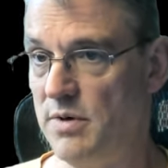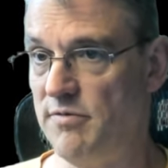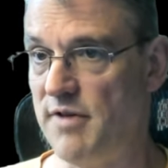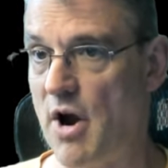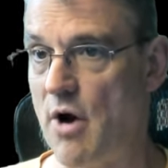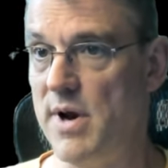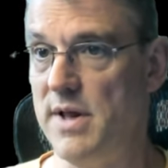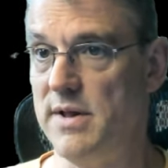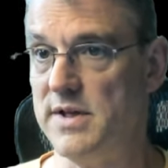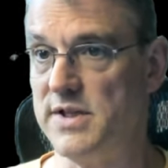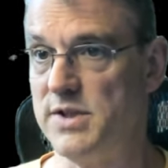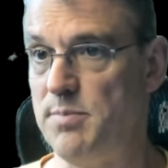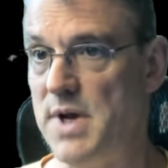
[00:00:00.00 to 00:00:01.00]
vary the
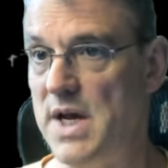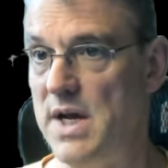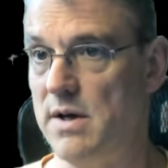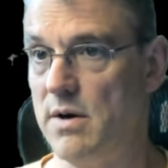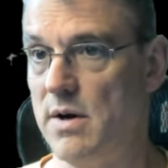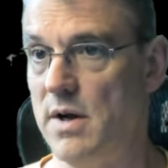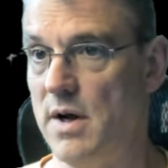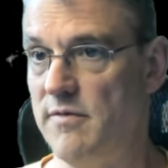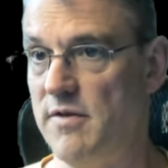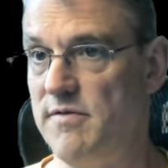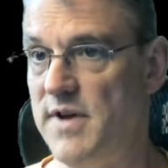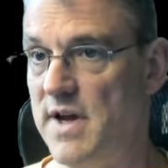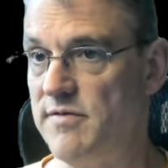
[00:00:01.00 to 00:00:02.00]
speed of the
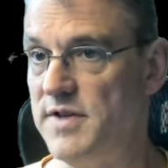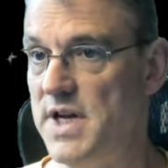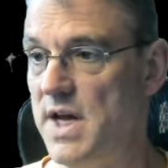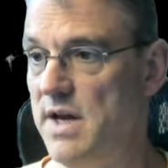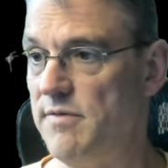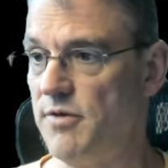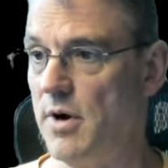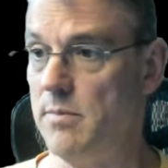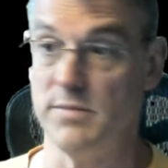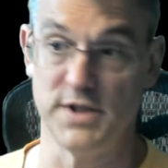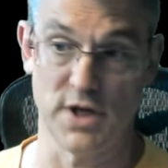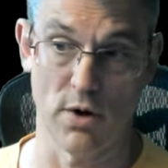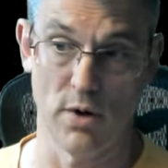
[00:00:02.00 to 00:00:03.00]
VFD from
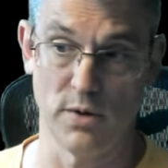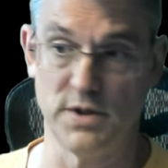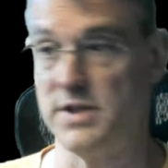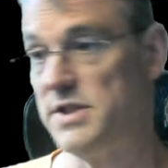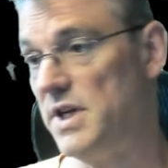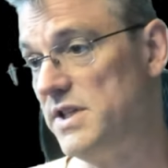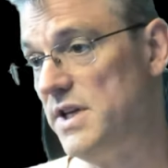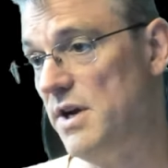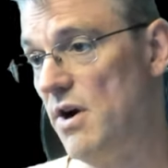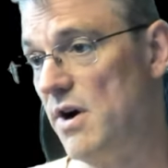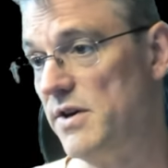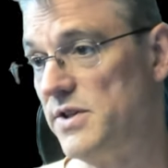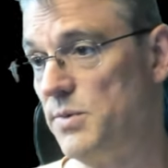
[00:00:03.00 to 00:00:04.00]
0 to 60
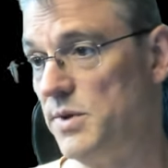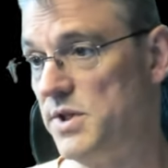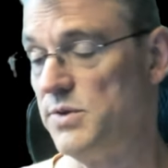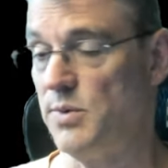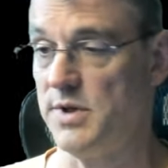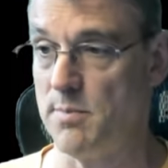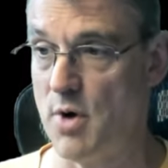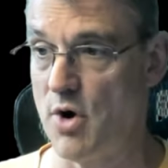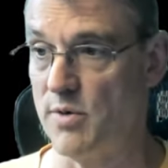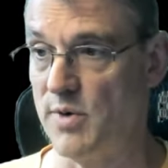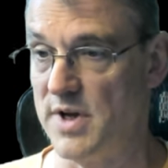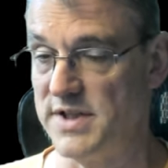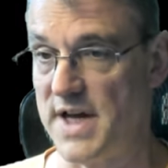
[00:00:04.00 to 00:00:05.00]
hertz, which is what the motor
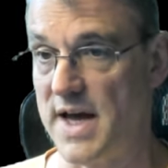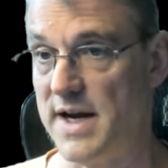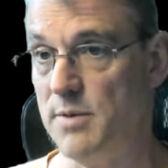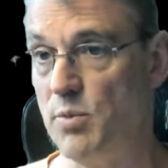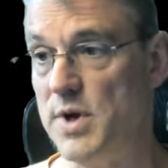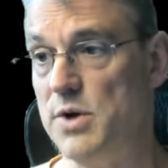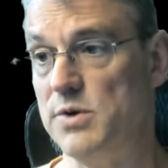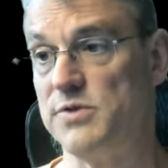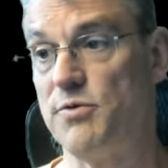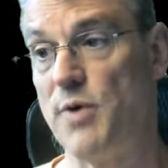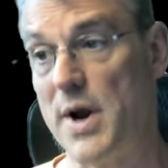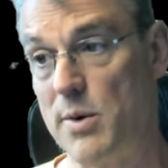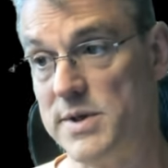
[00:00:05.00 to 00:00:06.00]
runs at. And we use
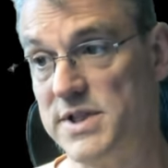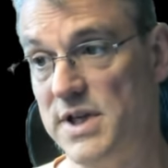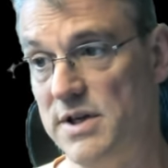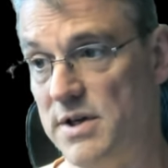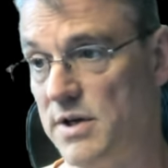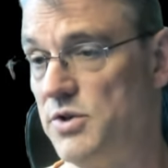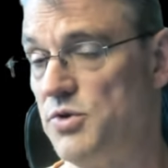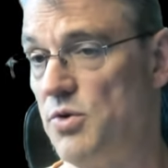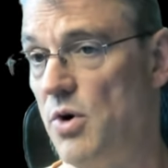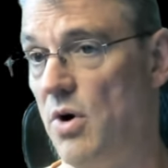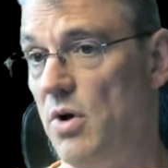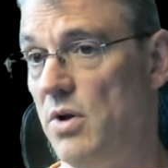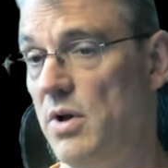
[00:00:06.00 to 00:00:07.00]
frequency to
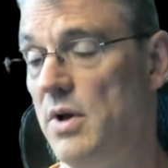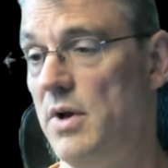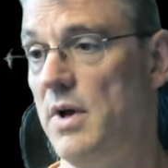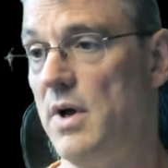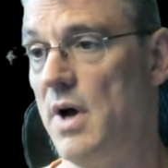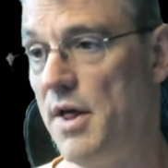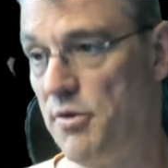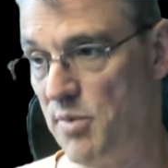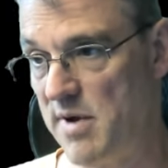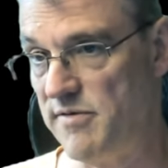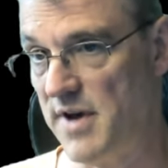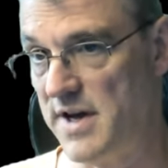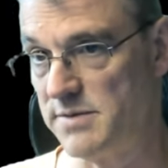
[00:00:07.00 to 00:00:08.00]
control a three
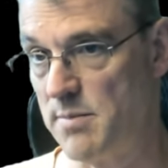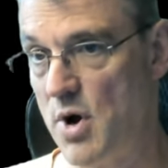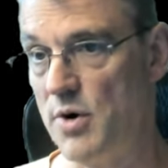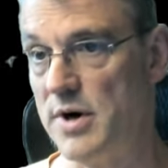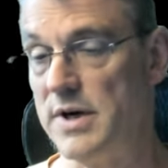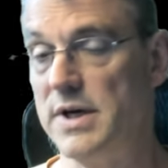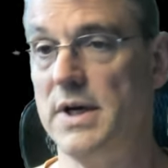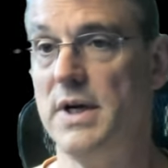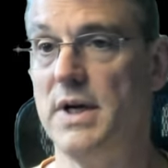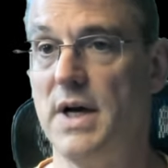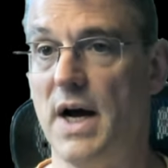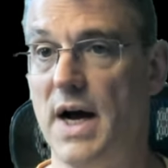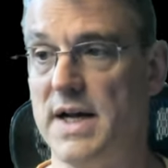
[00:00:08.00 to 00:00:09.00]
phase motor.
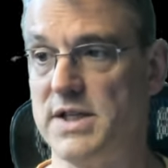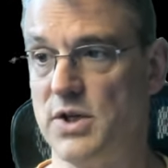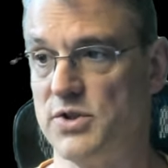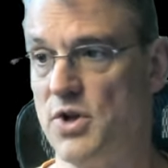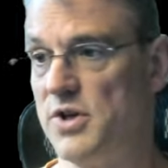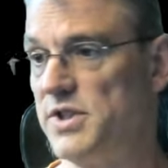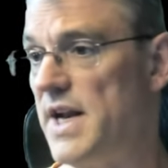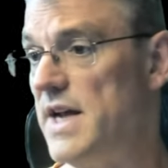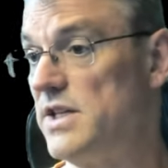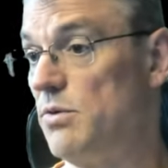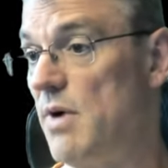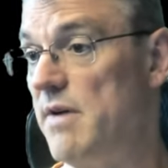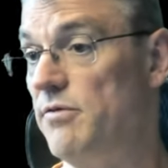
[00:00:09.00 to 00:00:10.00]
Uh, so as long as it has
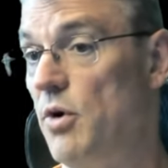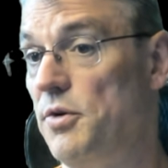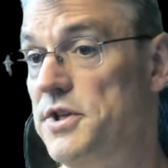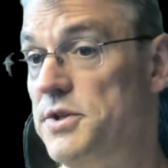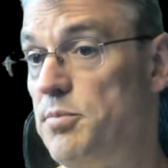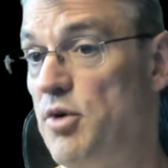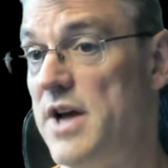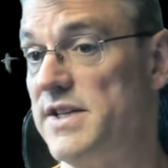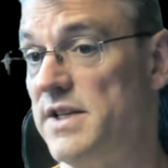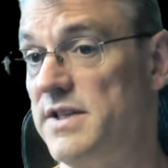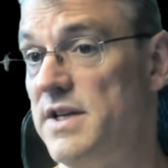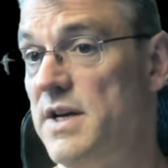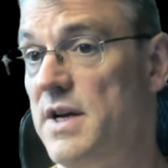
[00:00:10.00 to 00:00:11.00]
the right voltage present,